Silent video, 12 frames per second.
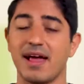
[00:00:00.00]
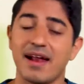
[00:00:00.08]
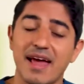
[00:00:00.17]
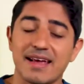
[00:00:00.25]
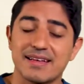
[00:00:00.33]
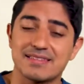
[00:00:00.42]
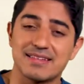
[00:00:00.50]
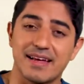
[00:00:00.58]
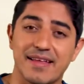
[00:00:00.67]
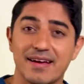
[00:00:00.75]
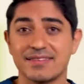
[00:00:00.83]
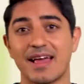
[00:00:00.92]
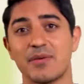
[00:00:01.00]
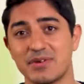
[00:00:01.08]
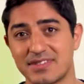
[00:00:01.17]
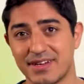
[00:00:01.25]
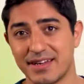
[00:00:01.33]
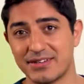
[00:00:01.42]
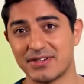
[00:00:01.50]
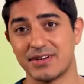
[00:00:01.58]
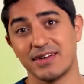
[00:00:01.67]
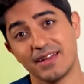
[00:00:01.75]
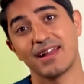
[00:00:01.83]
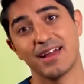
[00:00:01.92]
And I can say that because I was an
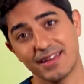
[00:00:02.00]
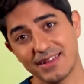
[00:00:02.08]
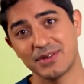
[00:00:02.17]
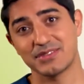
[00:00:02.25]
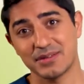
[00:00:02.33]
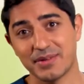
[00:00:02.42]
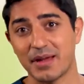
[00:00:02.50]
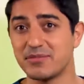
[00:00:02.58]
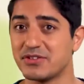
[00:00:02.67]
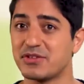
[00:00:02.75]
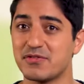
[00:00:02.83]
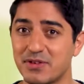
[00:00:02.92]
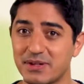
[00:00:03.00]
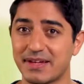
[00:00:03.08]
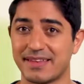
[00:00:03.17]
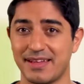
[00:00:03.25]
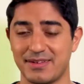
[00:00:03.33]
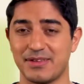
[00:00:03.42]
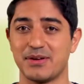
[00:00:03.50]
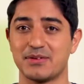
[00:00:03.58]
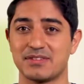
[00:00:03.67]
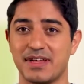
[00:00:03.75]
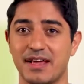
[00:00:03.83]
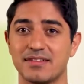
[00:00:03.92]
intern, and sometimes you do feel like that in
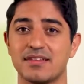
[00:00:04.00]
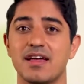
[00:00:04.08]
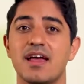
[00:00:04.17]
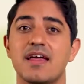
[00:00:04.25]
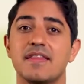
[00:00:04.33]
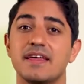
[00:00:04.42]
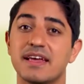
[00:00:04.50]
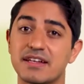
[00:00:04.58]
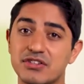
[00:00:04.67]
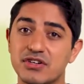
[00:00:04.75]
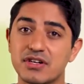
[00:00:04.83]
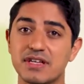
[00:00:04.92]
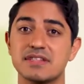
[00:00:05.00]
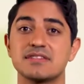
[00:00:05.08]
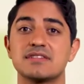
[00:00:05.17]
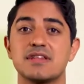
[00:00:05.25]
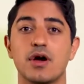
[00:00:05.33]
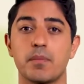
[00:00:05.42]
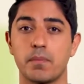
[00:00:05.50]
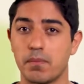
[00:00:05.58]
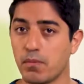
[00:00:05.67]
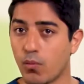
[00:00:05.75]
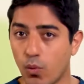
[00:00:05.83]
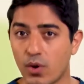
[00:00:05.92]
those days. The intern is the
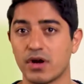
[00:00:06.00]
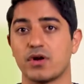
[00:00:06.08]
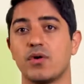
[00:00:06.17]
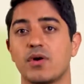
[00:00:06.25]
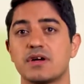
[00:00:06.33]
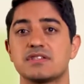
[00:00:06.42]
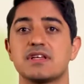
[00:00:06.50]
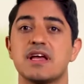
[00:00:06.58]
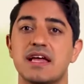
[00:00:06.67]
workhorse.